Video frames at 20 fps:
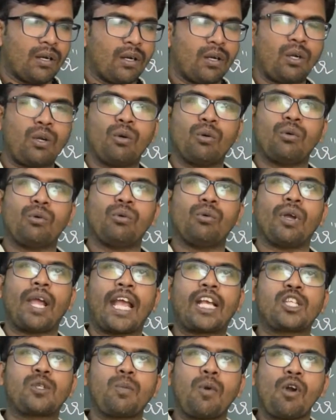to
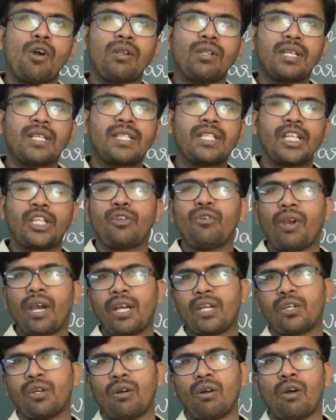exploit the
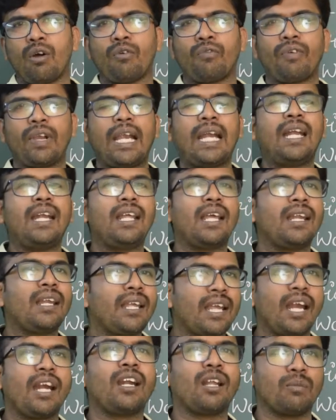situation of Indian
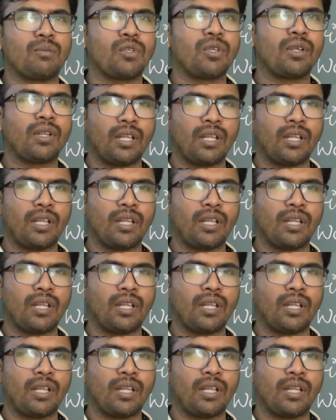kingdoms.